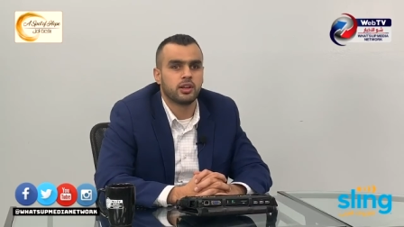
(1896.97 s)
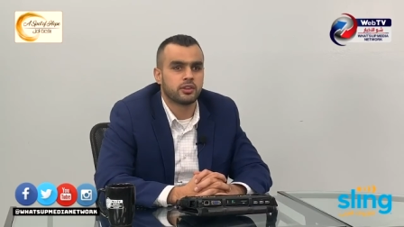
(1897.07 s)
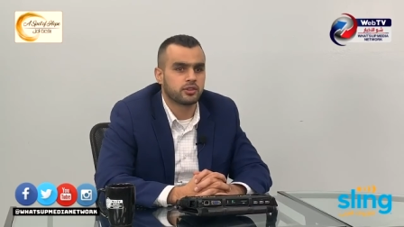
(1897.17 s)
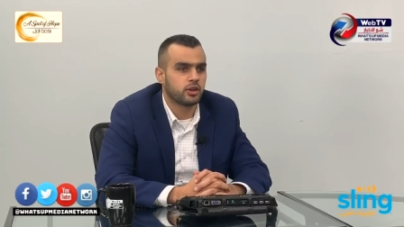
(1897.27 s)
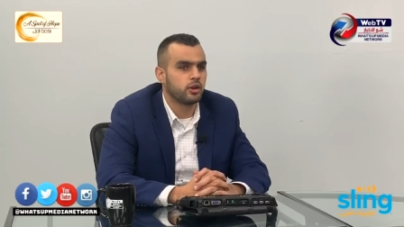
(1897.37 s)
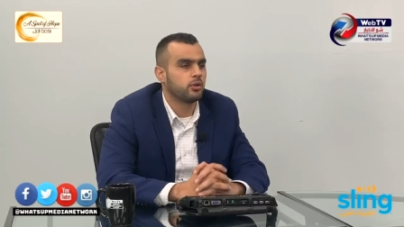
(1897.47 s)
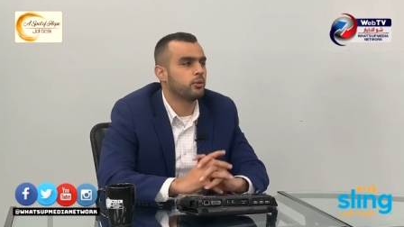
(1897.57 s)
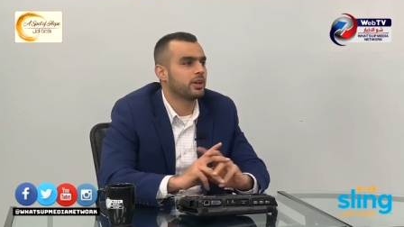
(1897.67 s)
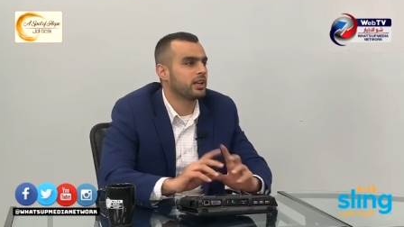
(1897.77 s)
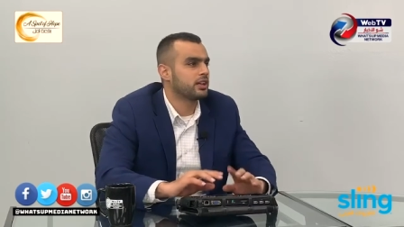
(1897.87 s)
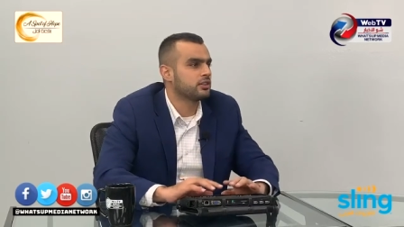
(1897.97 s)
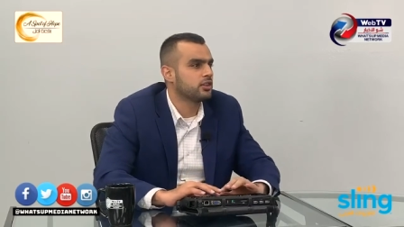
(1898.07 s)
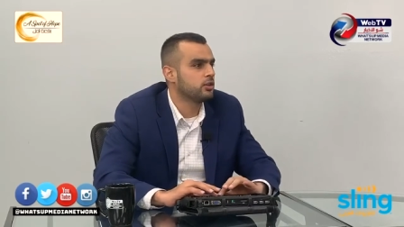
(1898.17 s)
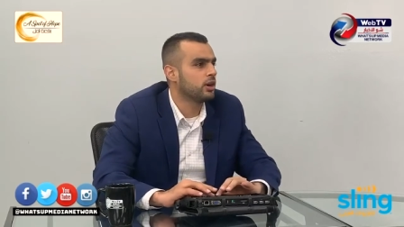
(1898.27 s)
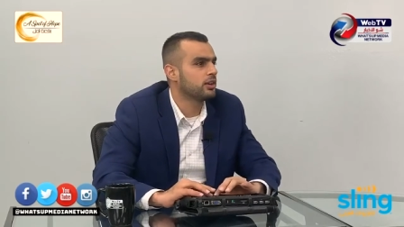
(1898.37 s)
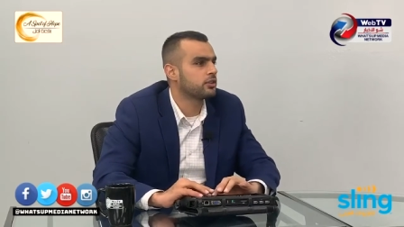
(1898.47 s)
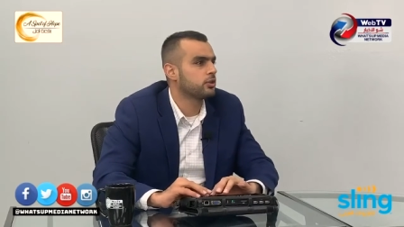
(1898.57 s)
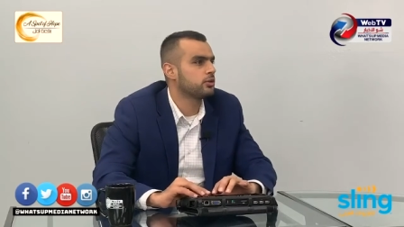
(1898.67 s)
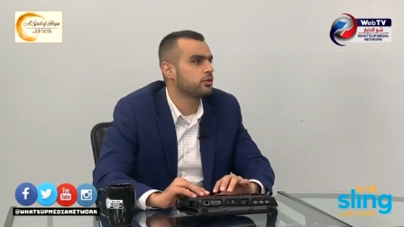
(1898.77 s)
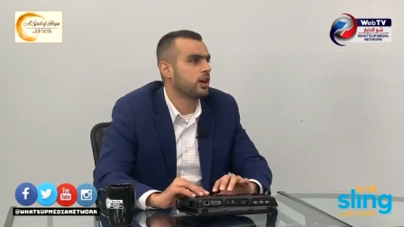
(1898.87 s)
So we're going to continue on.
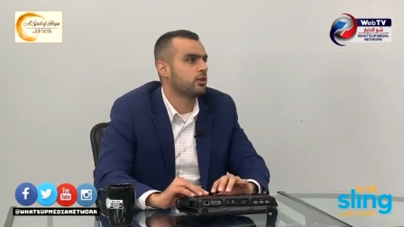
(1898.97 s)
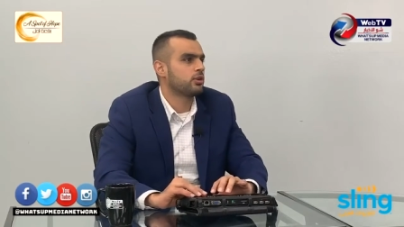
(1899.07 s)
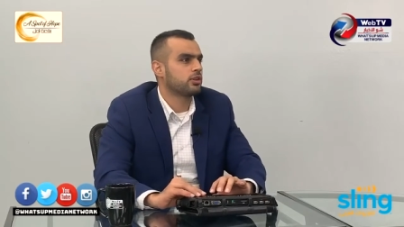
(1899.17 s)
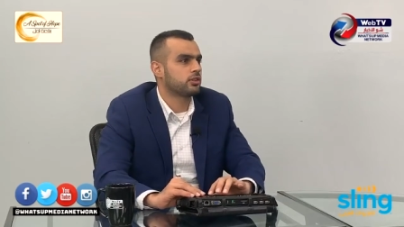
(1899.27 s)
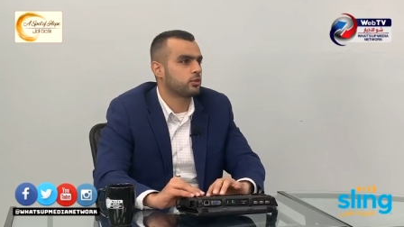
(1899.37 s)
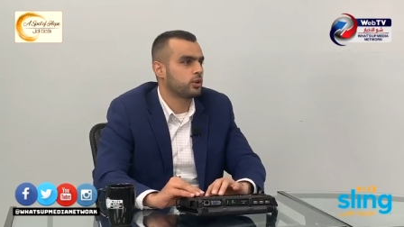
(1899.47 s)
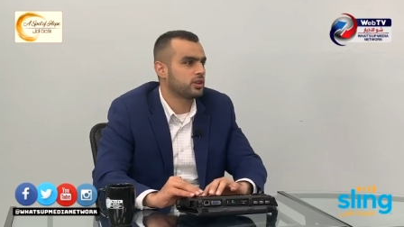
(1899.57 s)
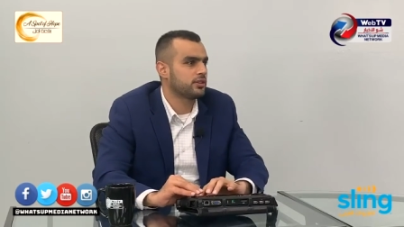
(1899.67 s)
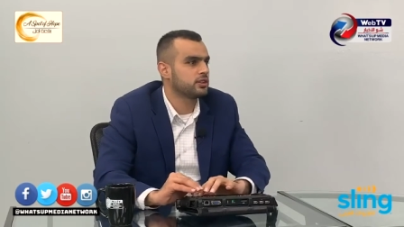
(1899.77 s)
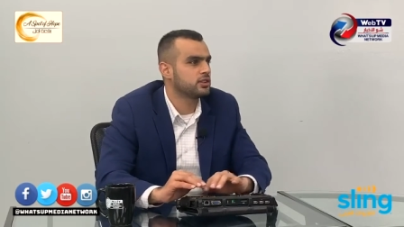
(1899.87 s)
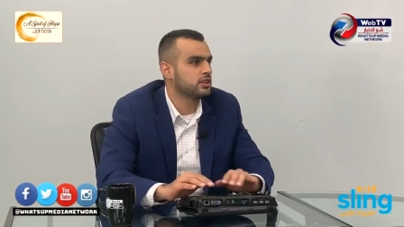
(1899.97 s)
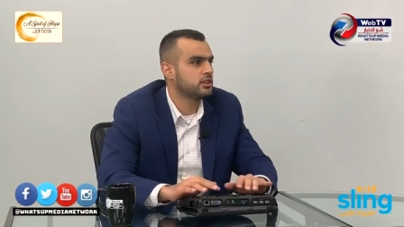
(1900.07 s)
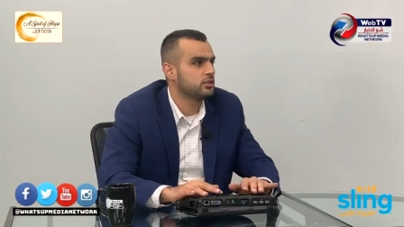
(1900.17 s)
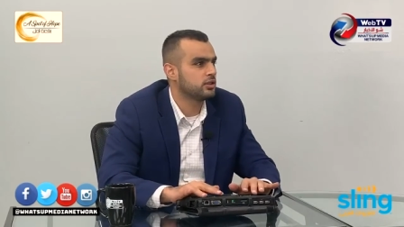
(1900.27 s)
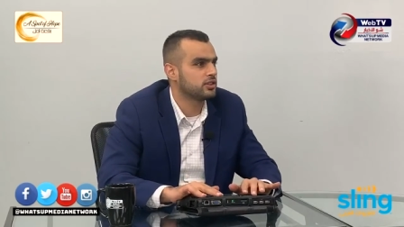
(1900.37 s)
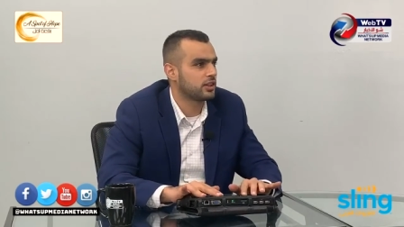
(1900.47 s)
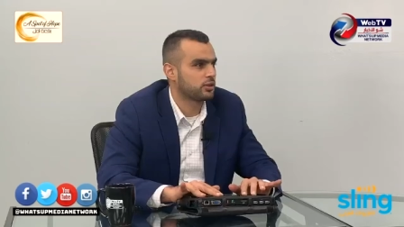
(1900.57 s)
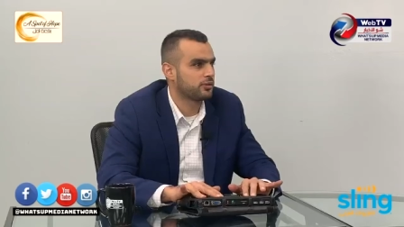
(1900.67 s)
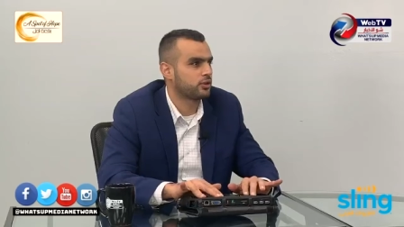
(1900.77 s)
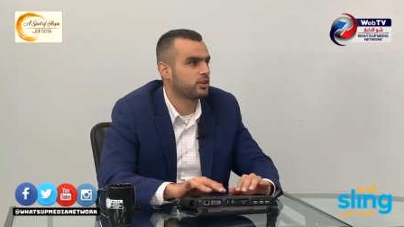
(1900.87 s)
So January 3rd, 2017, you decided
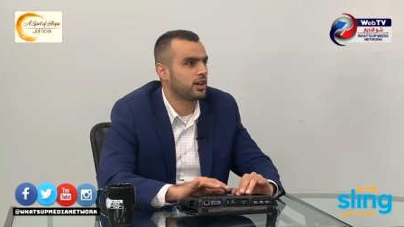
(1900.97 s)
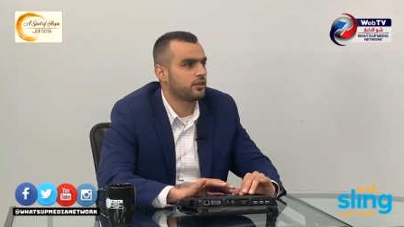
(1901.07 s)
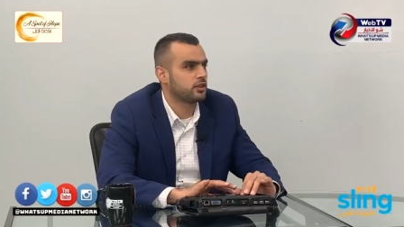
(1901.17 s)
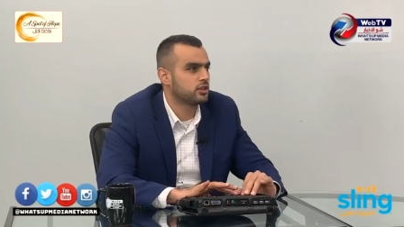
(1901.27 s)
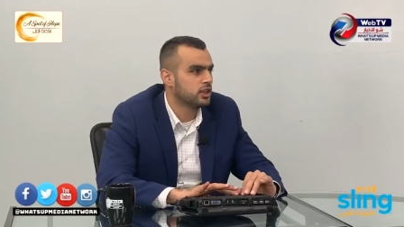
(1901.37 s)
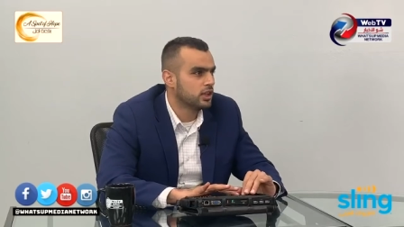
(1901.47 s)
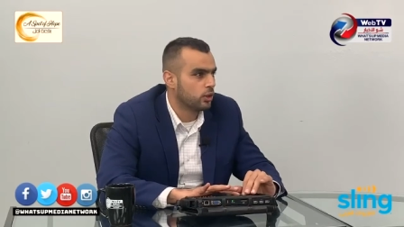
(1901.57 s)
to run for governor.